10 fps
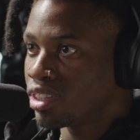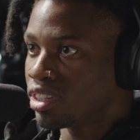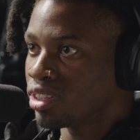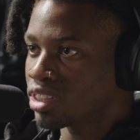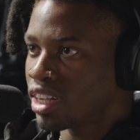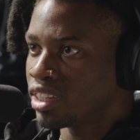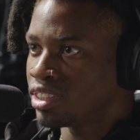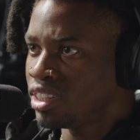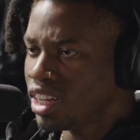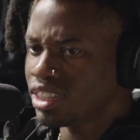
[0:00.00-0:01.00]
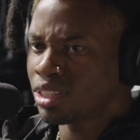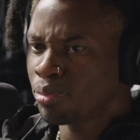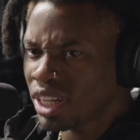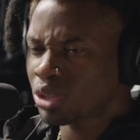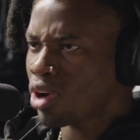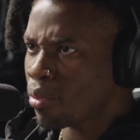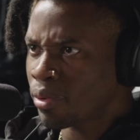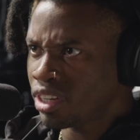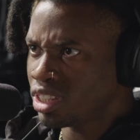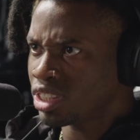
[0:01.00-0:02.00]
They was like, Denny's the best rapper
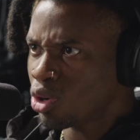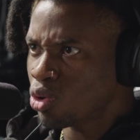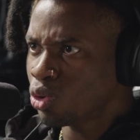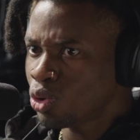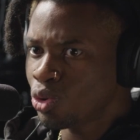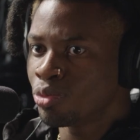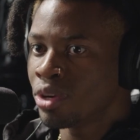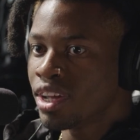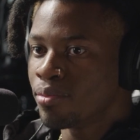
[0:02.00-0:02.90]
in his whole room.